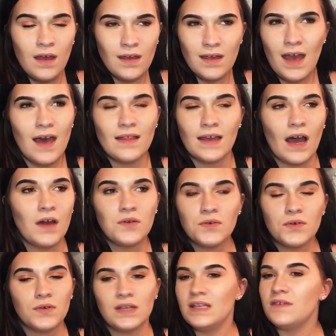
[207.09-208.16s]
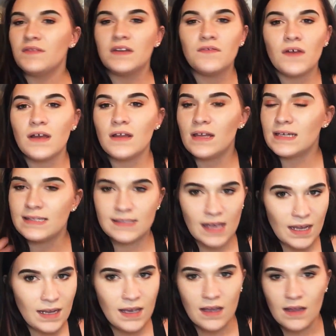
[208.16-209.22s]
yeah, like, I don't know, and even if I like
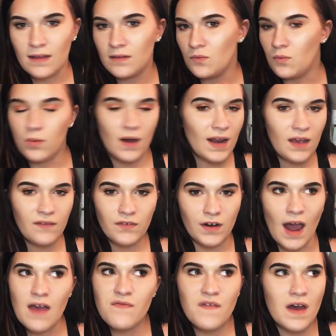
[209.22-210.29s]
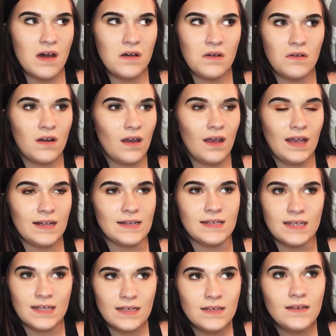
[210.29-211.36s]
set it and whatever, I found it
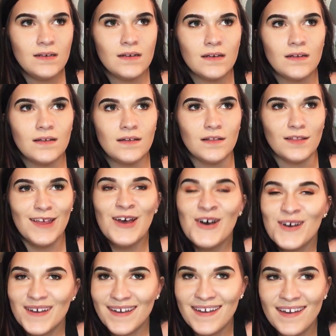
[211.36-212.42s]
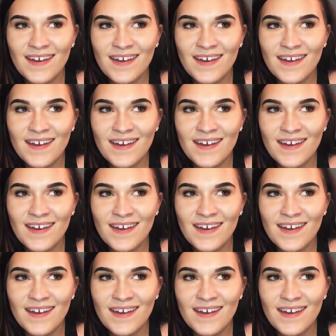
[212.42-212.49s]
didn't look